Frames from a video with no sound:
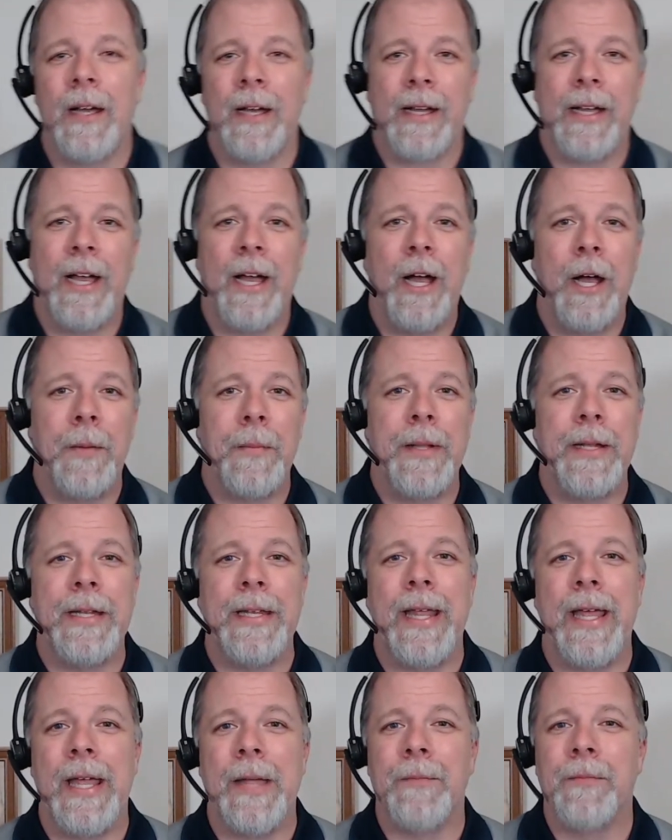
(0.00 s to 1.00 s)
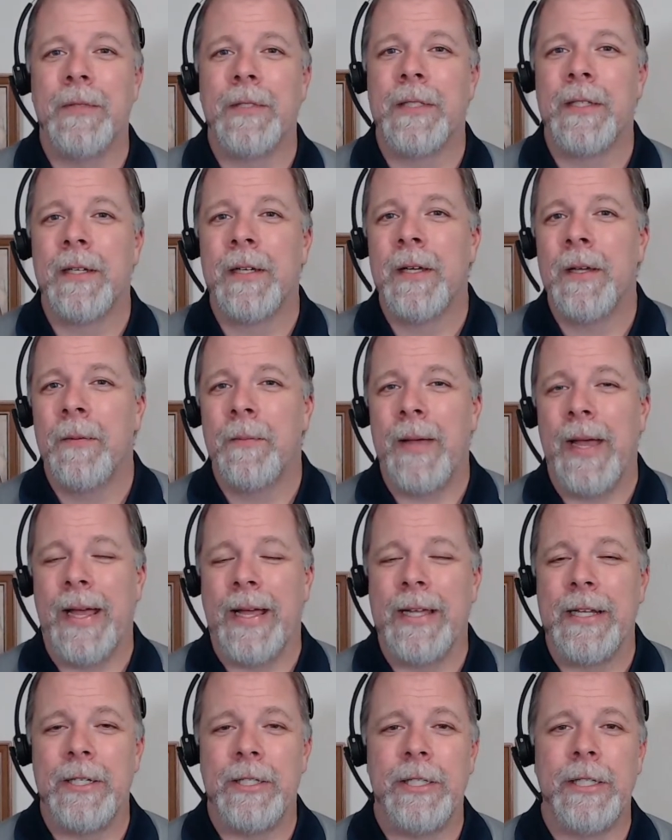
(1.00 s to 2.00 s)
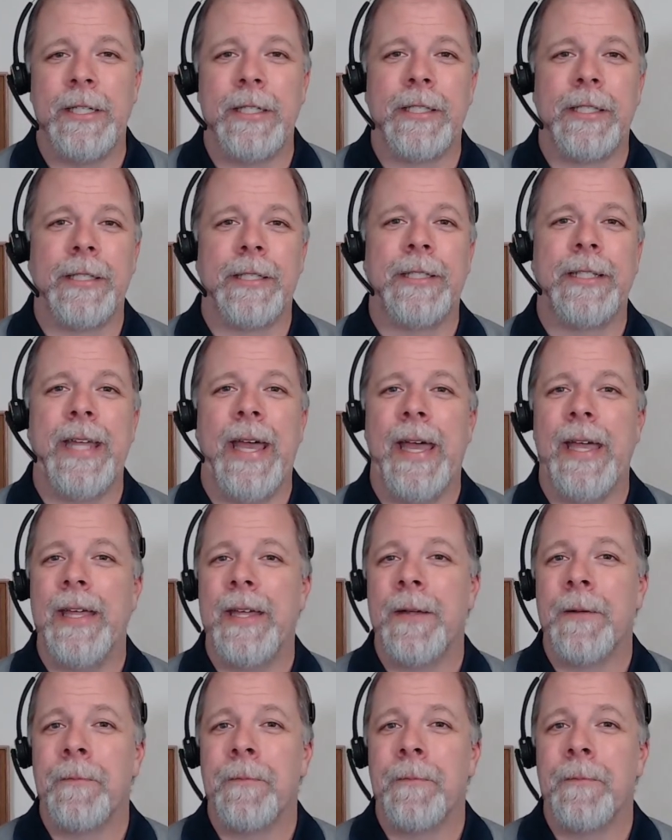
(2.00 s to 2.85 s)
common names back in Jesus' day.